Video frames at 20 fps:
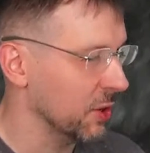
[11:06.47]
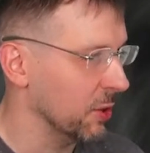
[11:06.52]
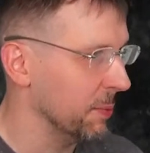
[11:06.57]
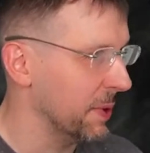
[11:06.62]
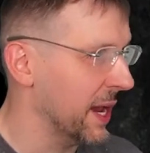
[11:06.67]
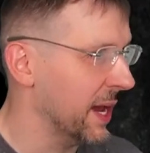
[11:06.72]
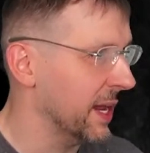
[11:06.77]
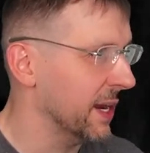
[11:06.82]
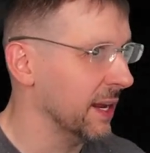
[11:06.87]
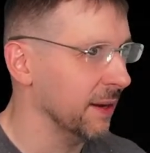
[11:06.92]
so
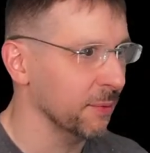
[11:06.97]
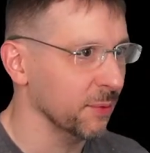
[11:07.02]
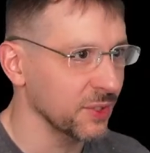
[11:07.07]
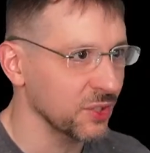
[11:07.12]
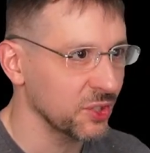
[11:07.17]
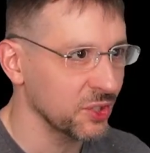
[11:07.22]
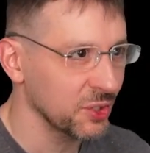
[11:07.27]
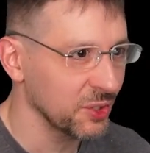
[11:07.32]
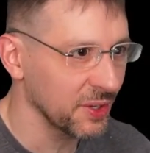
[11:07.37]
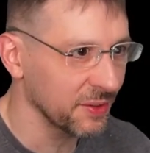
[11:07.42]
bad. I
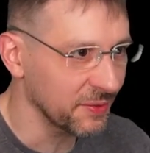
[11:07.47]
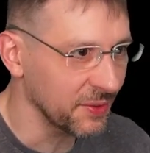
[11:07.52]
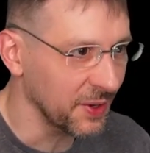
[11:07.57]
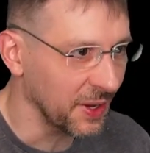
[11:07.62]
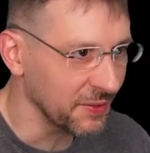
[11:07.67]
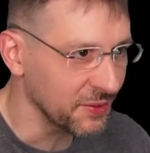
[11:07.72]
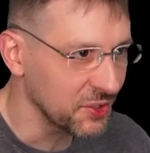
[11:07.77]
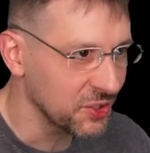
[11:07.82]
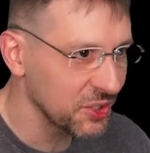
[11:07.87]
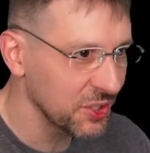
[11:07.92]
should have
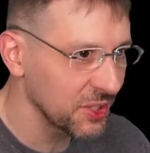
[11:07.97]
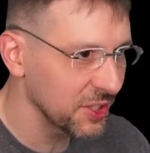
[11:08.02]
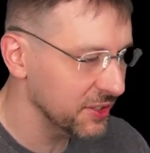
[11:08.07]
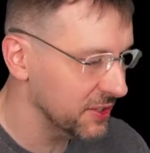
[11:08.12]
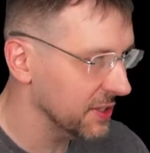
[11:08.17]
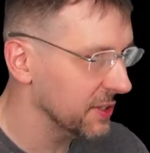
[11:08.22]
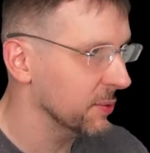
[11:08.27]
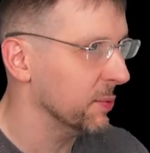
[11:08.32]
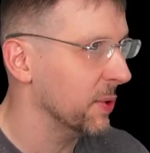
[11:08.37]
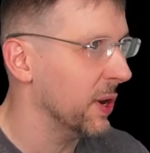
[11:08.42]
did a